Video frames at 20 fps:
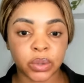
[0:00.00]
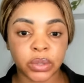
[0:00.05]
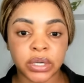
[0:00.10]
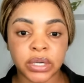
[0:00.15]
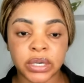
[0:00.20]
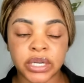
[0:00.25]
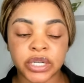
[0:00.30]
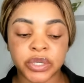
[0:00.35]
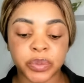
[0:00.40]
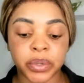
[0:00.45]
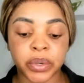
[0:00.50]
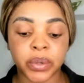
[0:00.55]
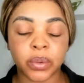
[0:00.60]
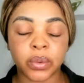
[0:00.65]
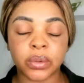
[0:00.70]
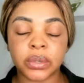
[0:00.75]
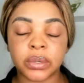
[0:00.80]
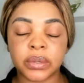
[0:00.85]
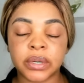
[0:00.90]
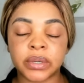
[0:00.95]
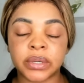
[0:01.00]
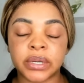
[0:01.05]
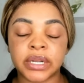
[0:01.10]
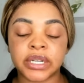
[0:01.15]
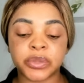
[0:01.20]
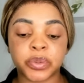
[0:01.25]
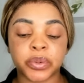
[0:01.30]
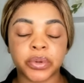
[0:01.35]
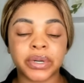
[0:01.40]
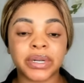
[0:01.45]
They
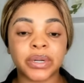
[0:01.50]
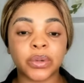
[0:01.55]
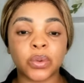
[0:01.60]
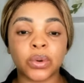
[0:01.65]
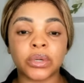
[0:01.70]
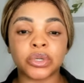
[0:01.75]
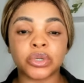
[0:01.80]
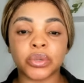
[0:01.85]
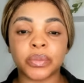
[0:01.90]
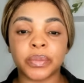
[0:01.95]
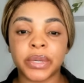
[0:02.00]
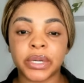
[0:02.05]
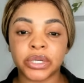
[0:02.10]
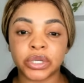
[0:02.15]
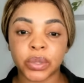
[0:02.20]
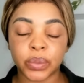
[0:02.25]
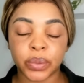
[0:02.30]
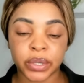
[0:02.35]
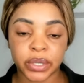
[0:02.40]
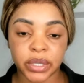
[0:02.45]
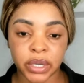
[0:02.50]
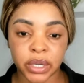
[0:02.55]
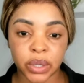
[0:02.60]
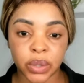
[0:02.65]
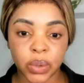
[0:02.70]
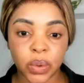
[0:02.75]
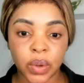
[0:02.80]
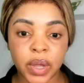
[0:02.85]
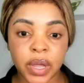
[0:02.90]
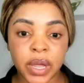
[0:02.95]
desperately want to meet up with
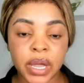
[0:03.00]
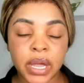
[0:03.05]
you.